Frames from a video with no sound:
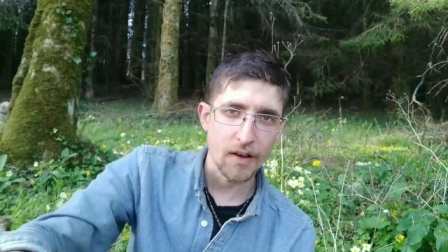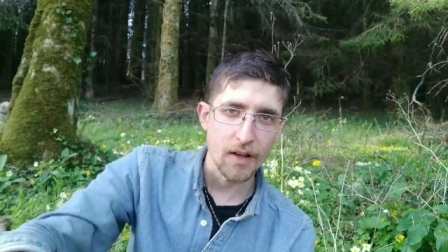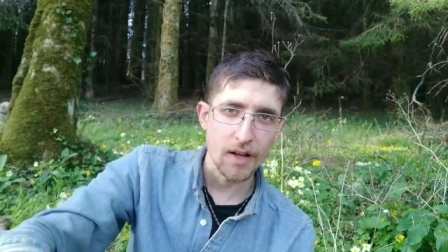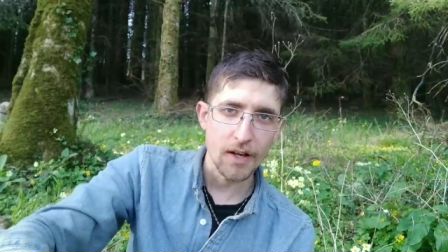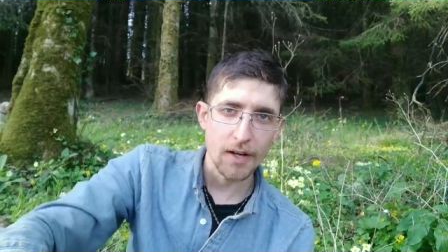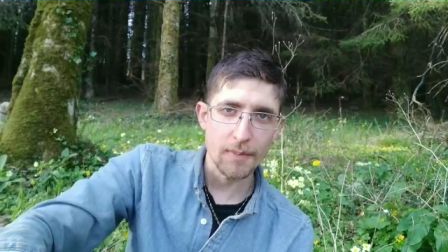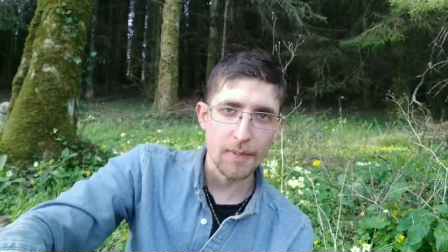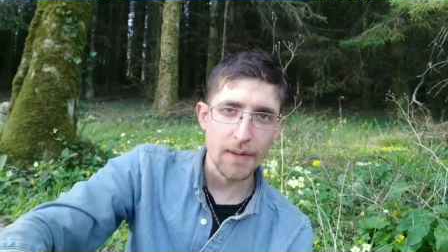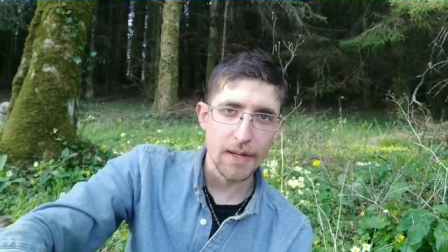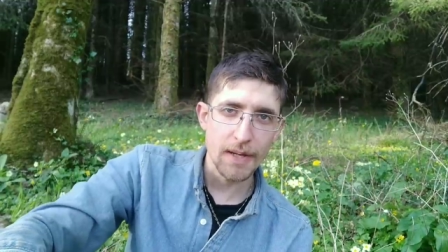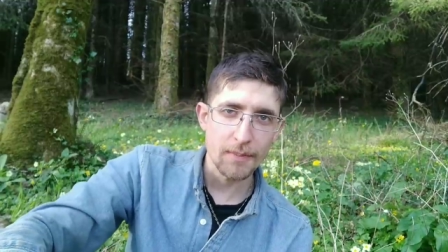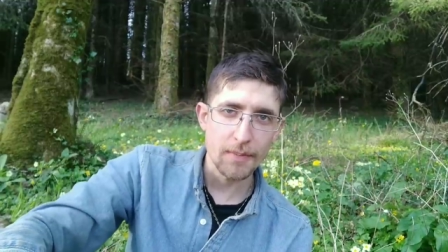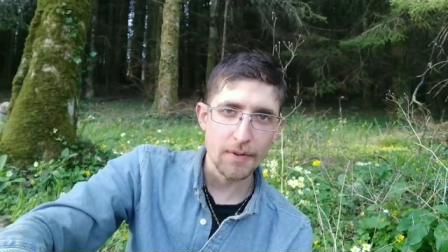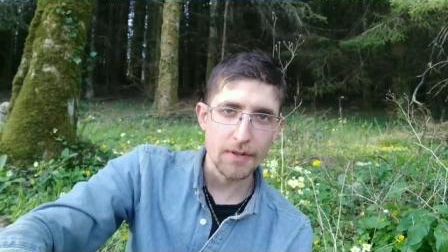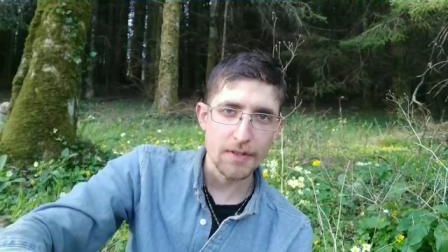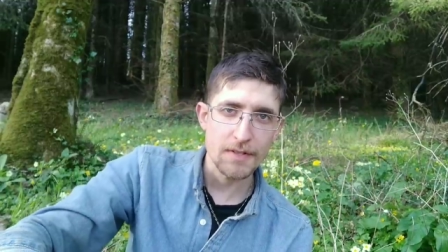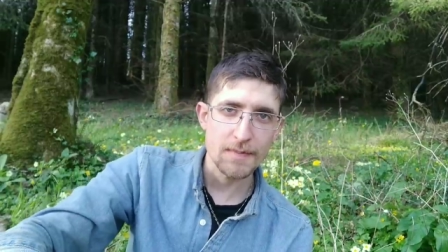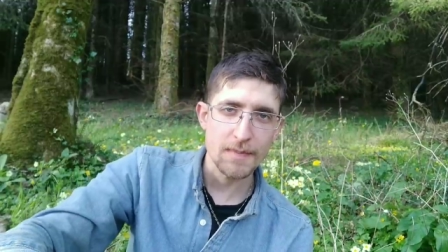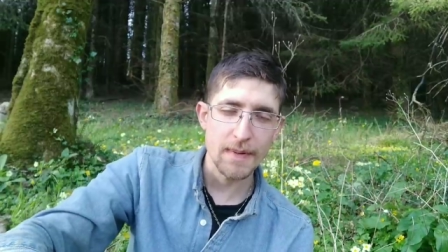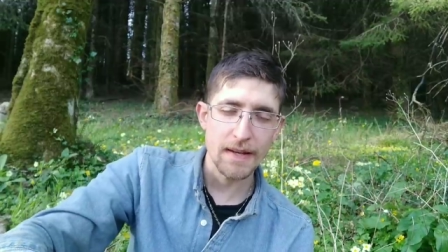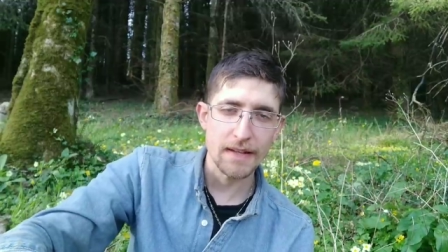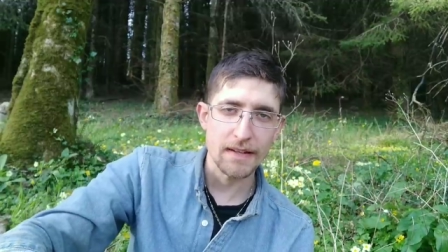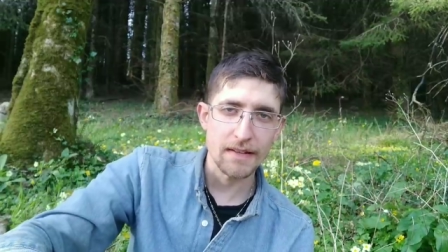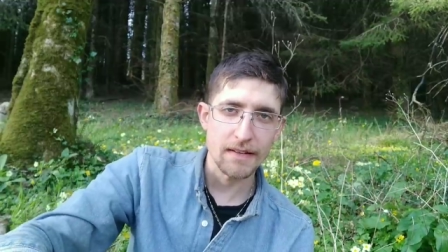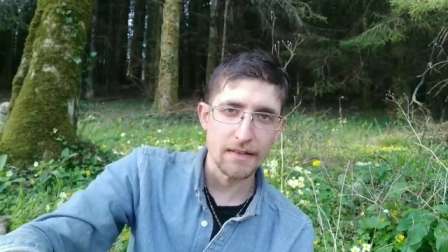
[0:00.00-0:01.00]
lot of people
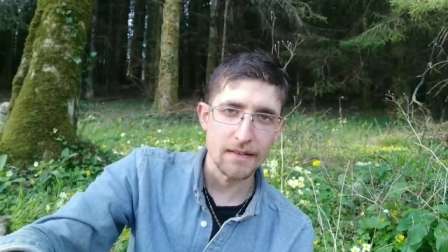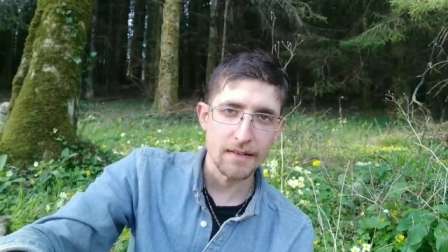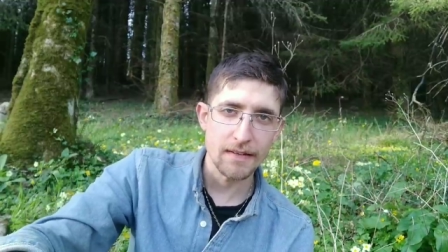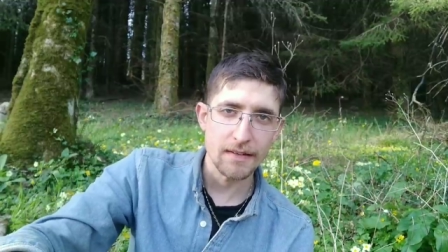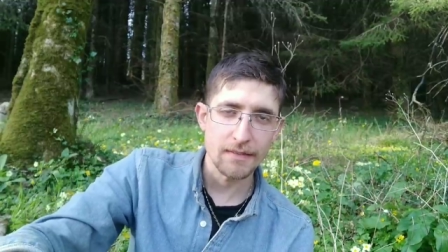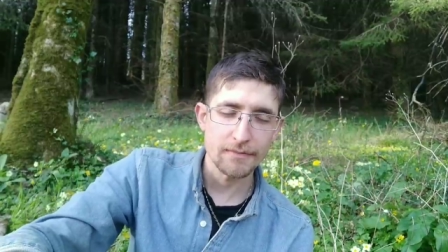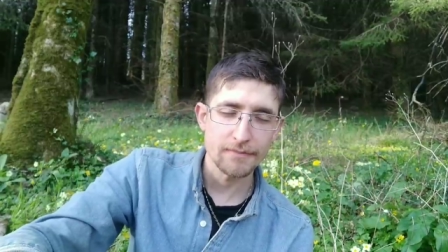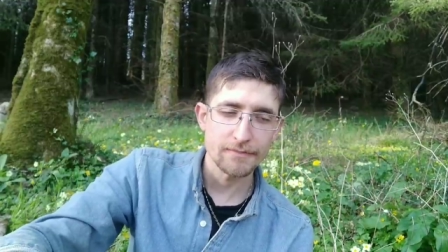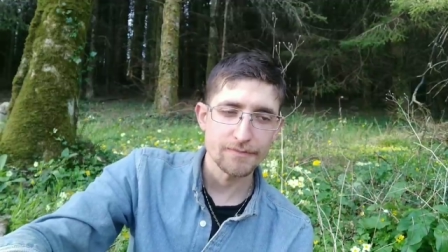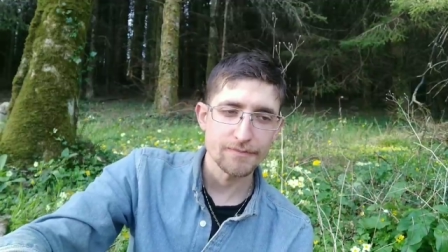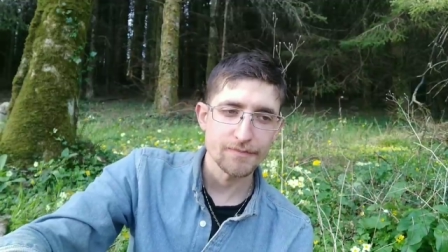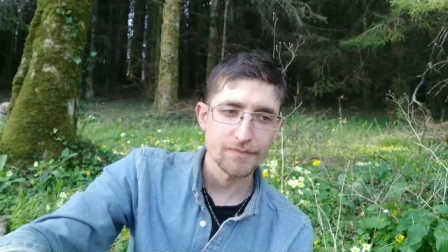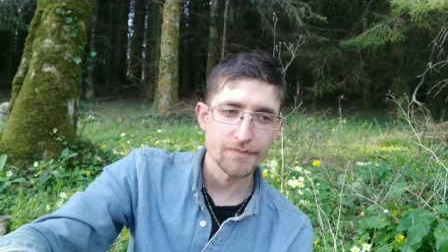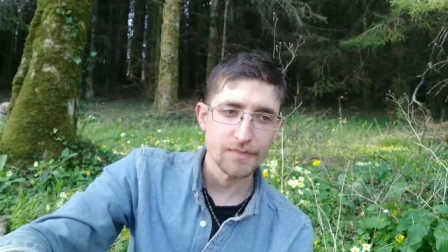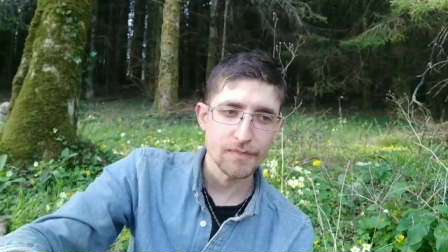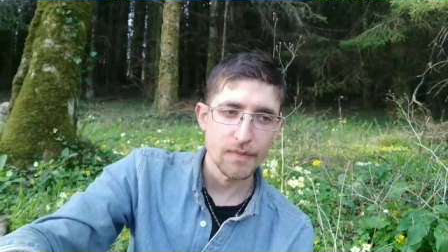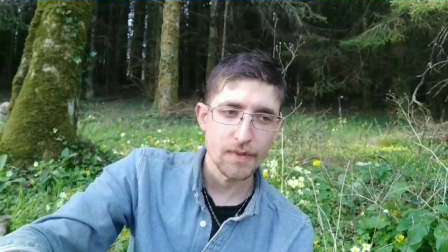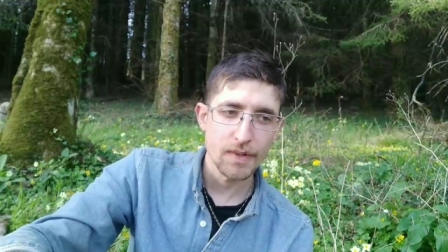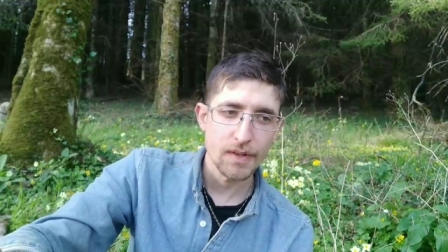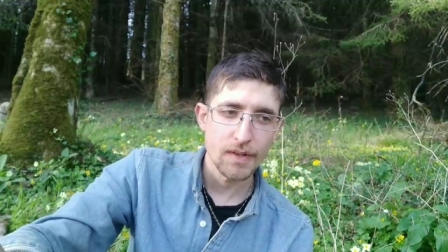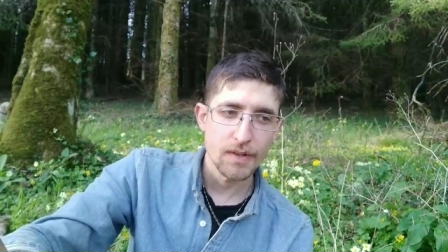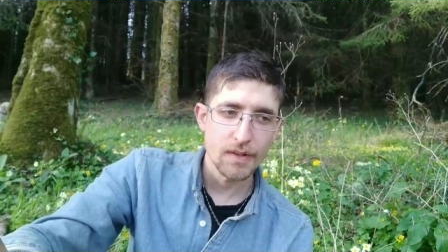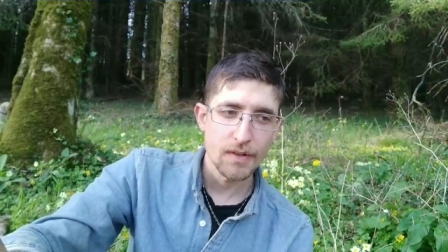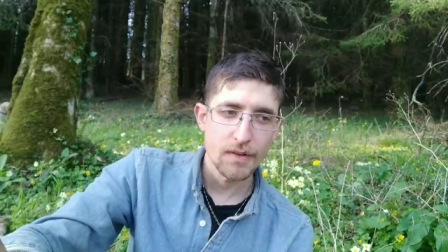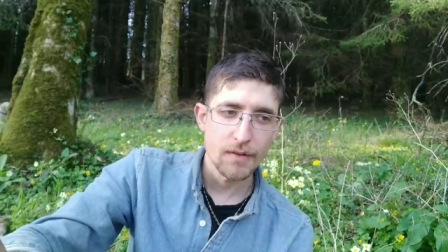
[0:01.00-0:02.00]
spend
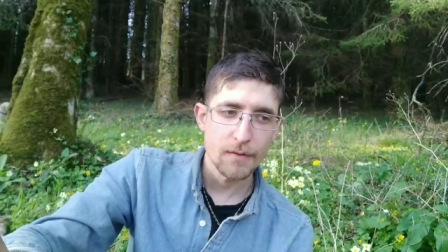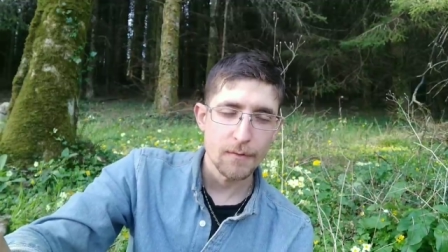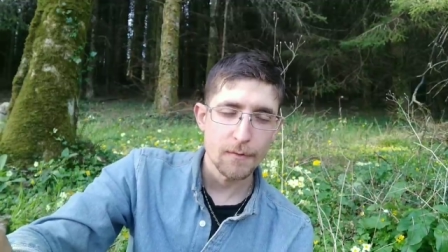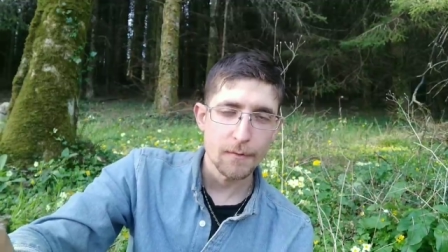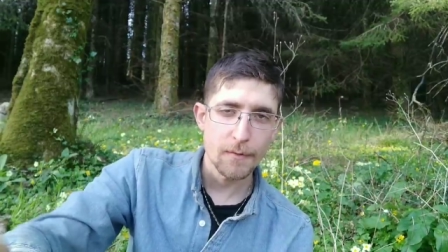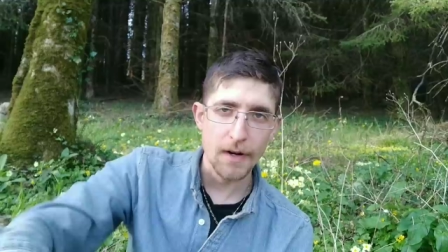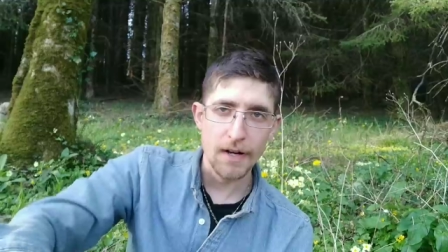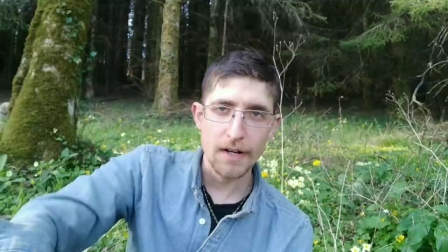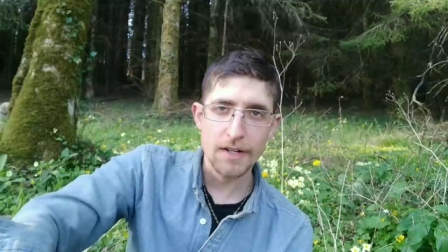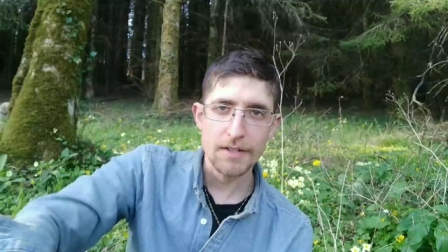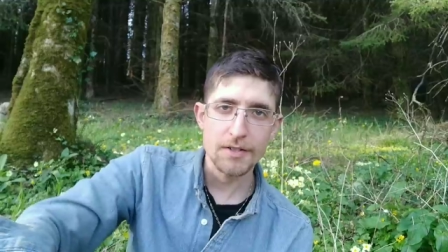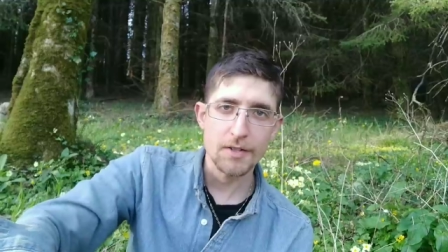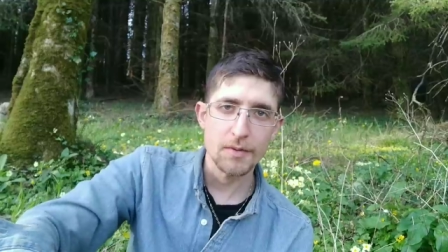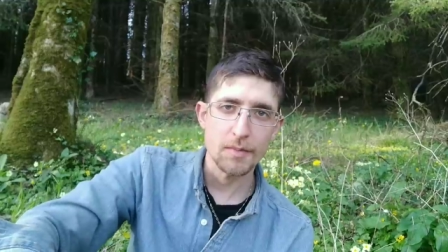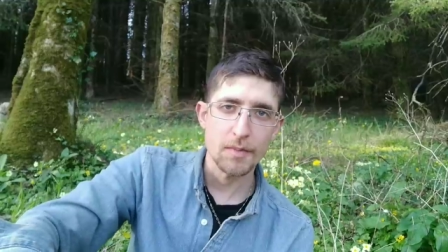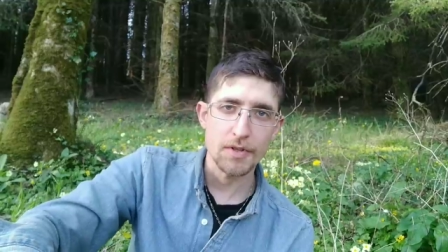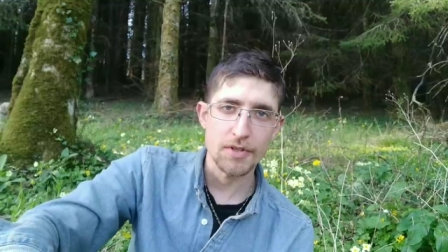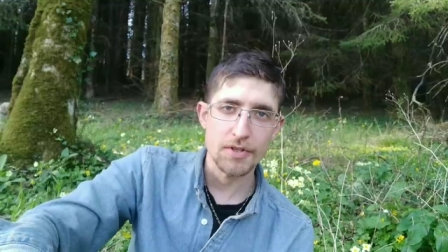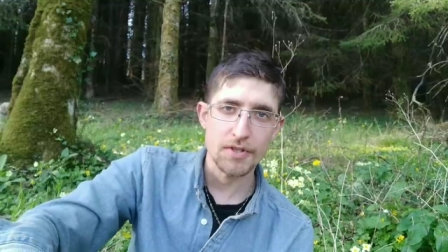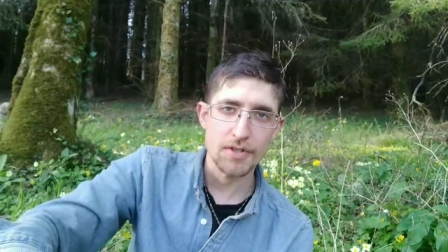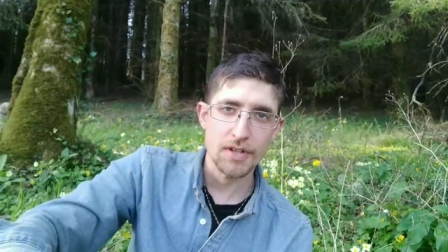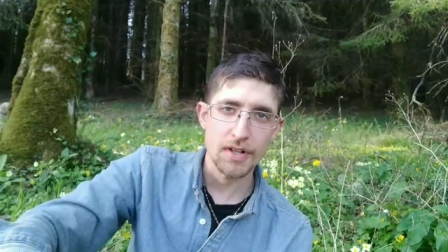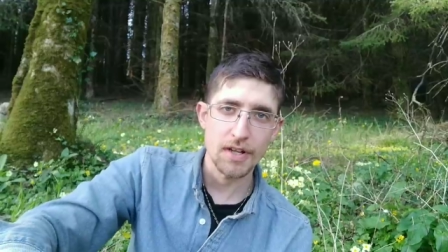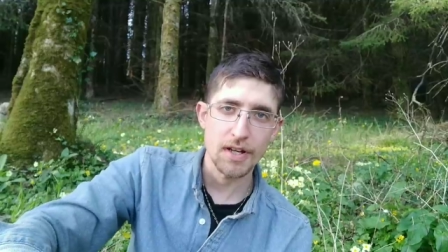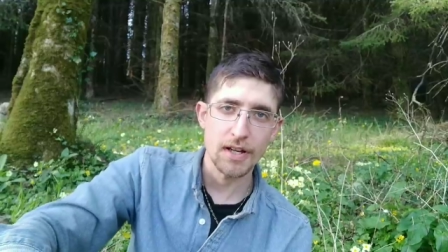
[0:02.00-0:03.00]
far too
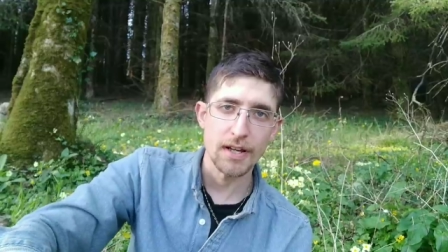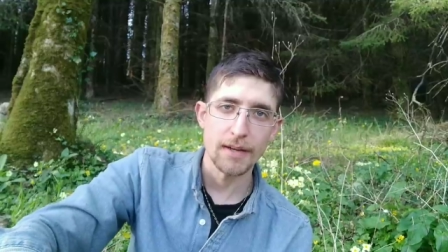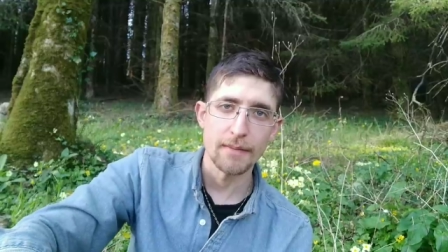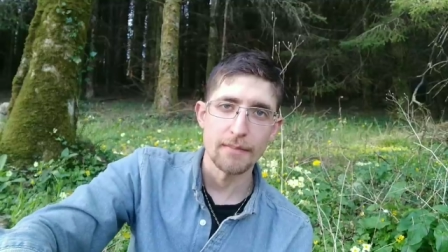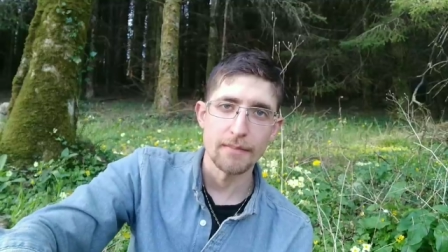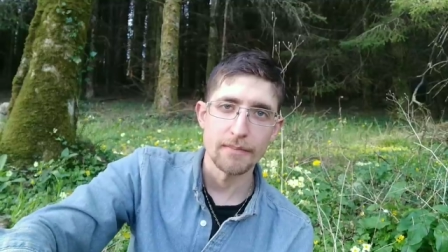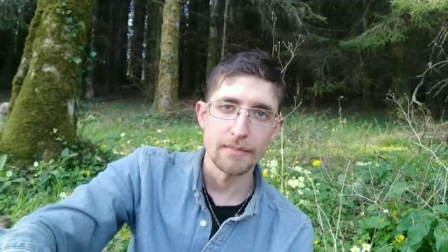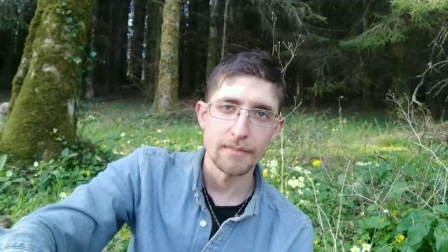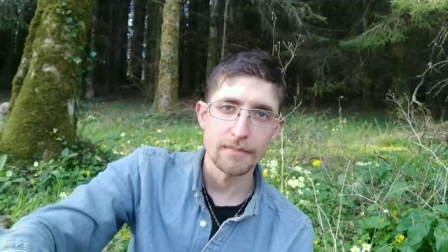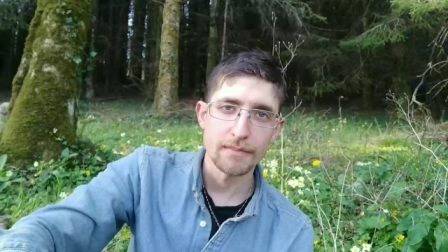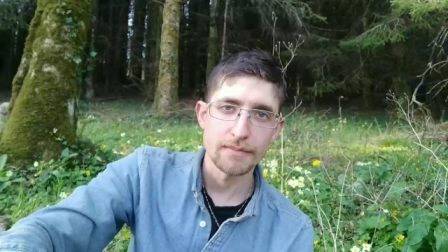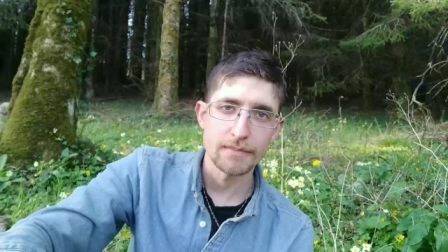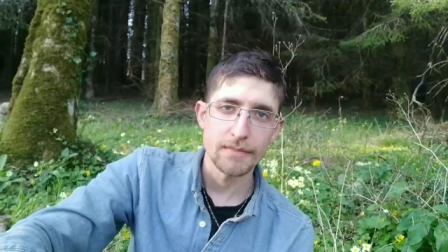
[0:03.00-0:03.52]
much time